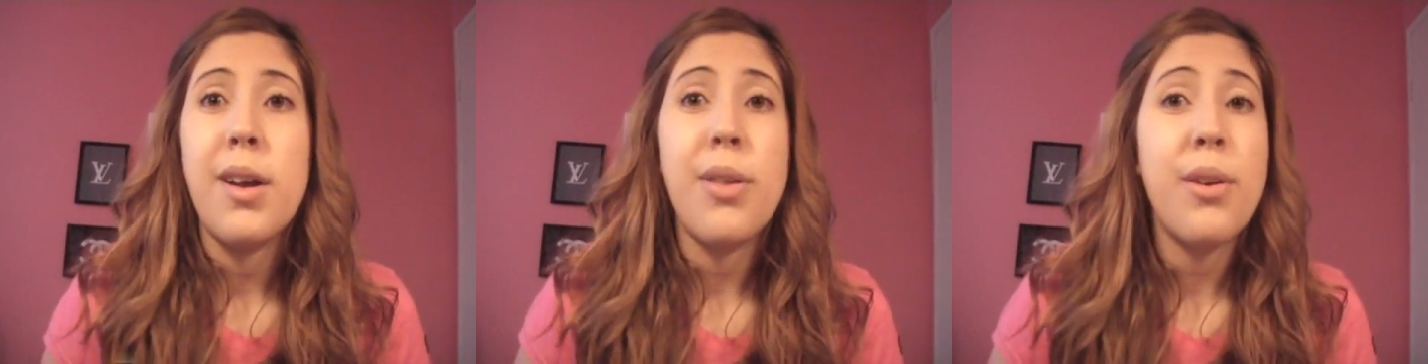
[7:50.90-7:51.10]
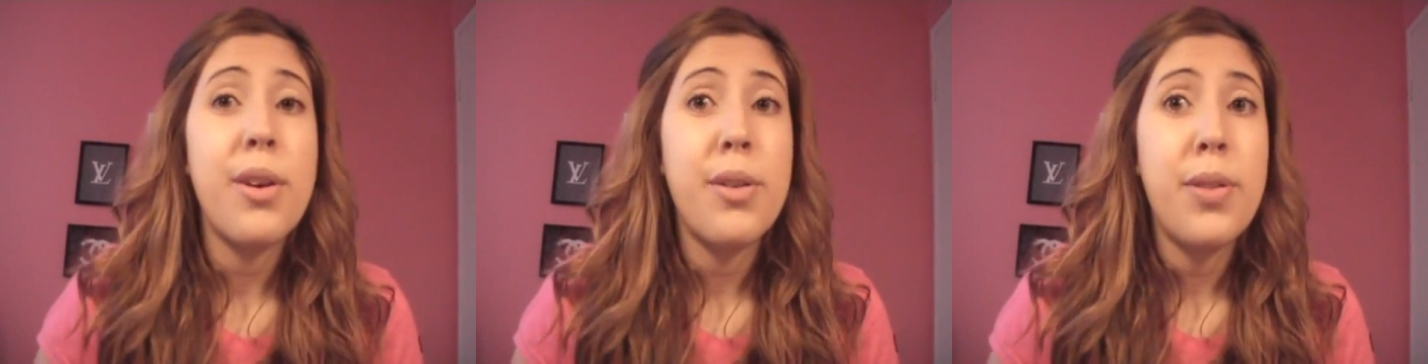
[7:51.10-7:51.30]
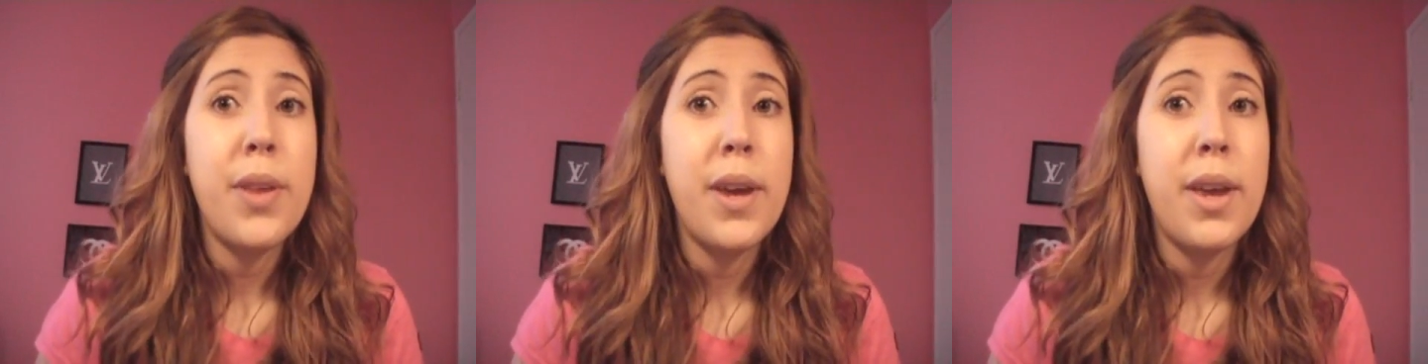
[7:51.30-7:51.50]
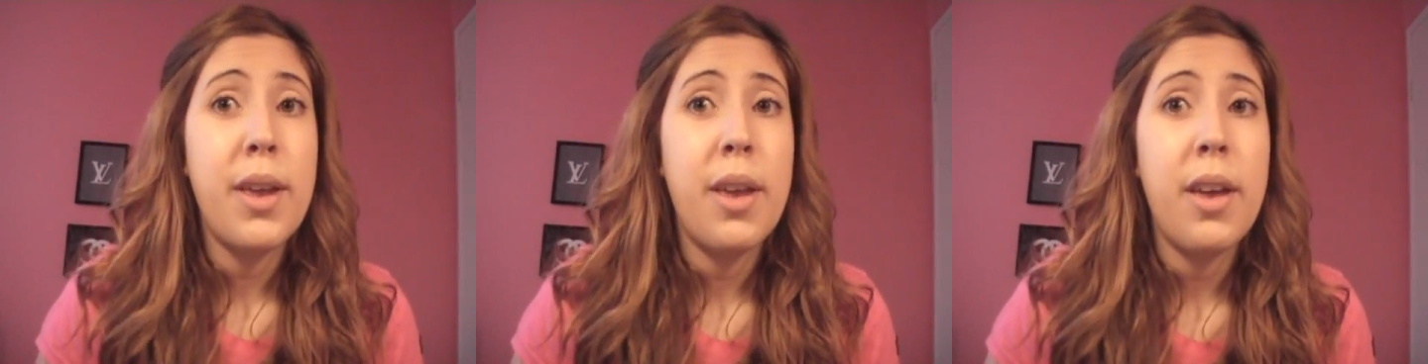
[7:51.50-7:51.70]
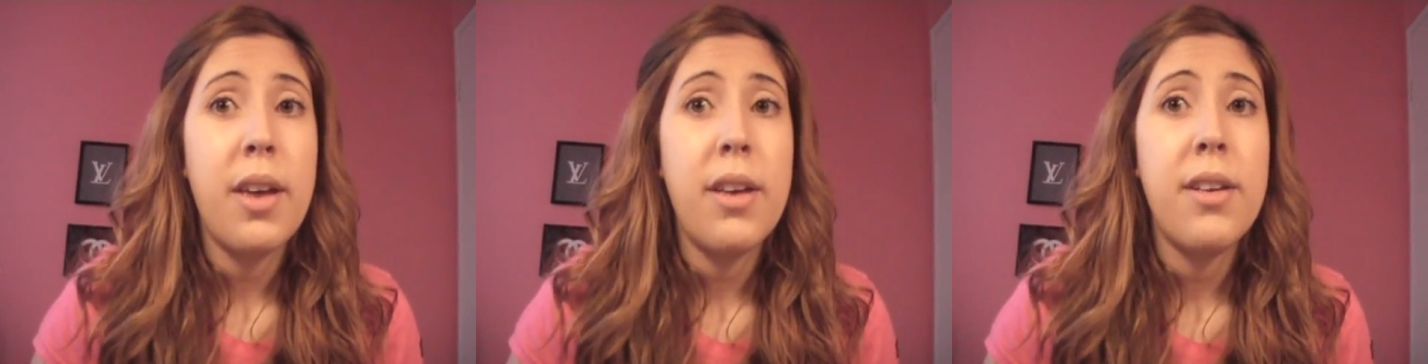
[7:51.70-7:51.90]
Another good
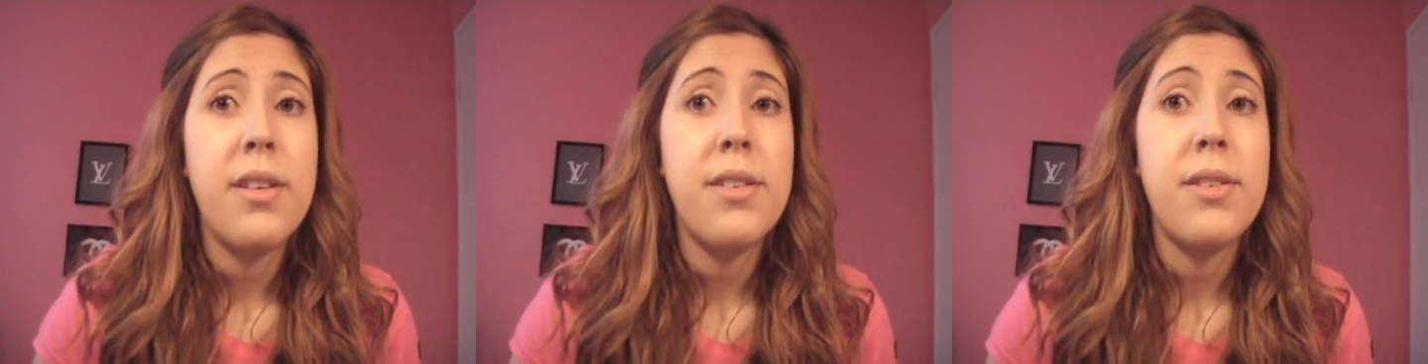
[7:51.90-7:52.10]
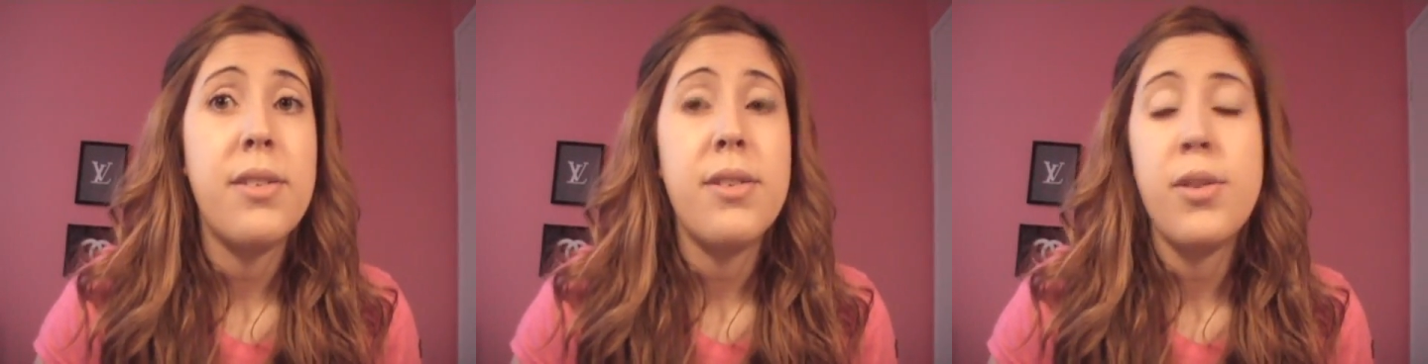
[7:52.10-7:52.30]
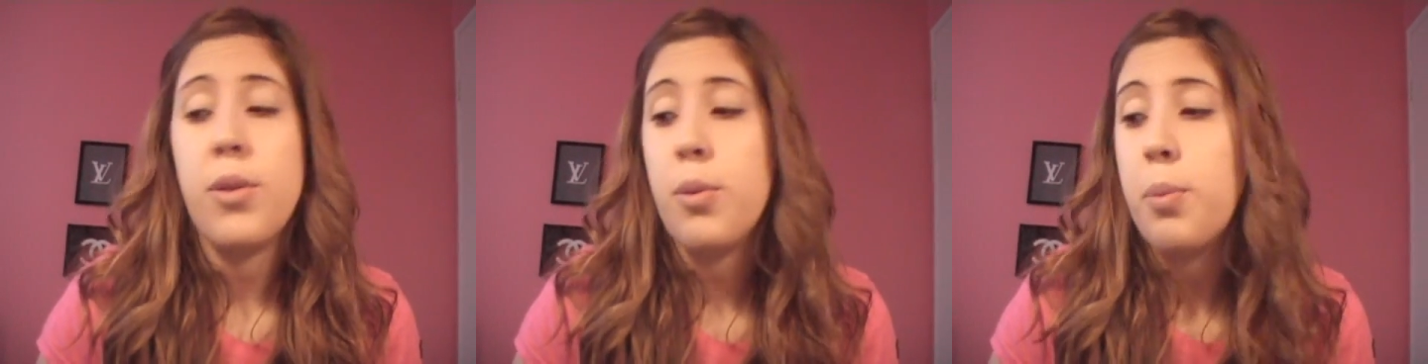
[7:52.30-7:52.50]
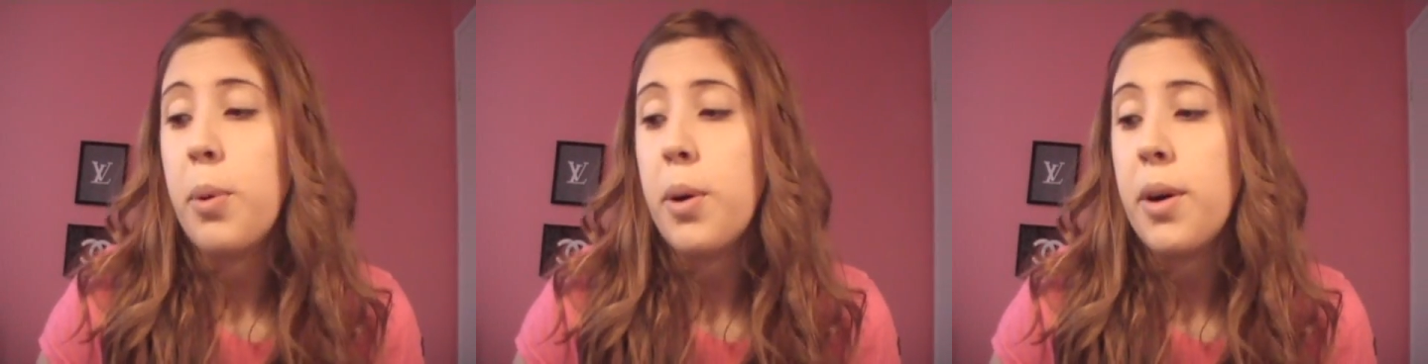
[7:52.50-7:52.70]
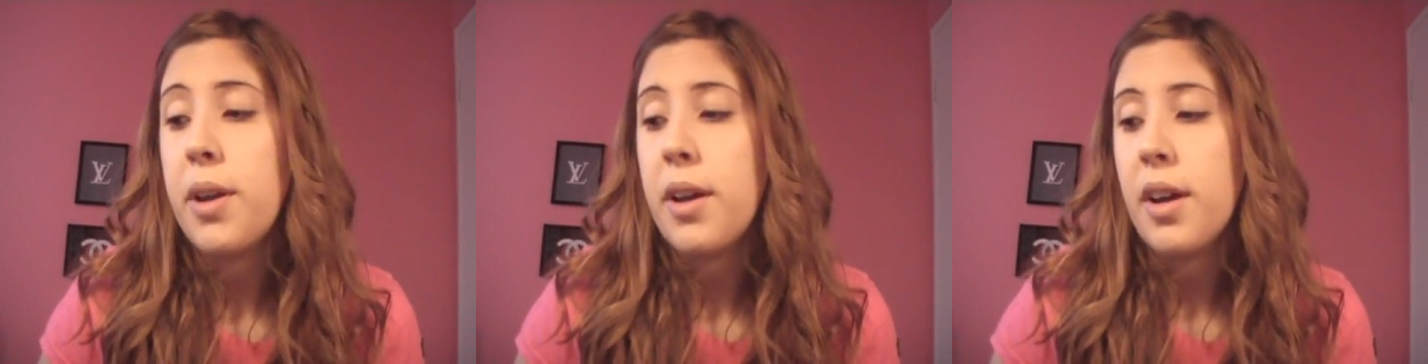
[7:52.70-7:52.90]
thing is to
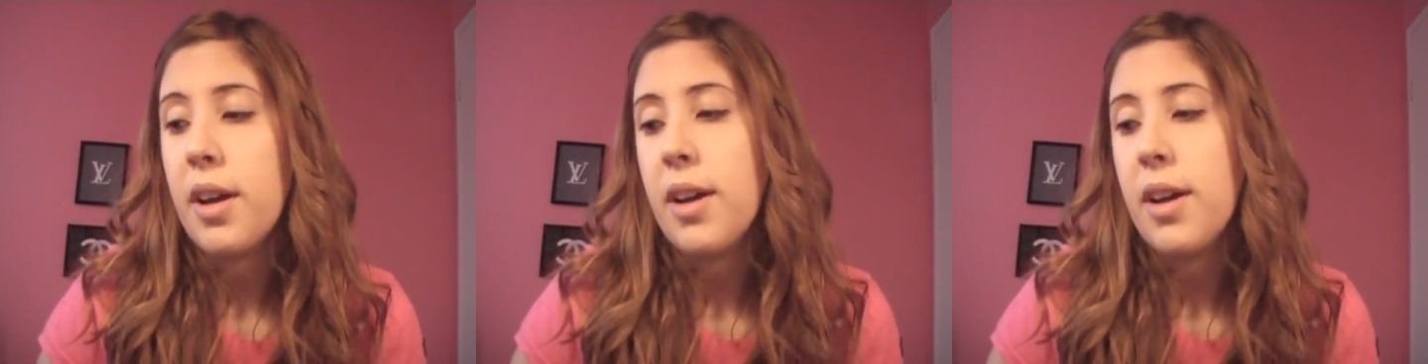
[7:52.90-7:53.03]
put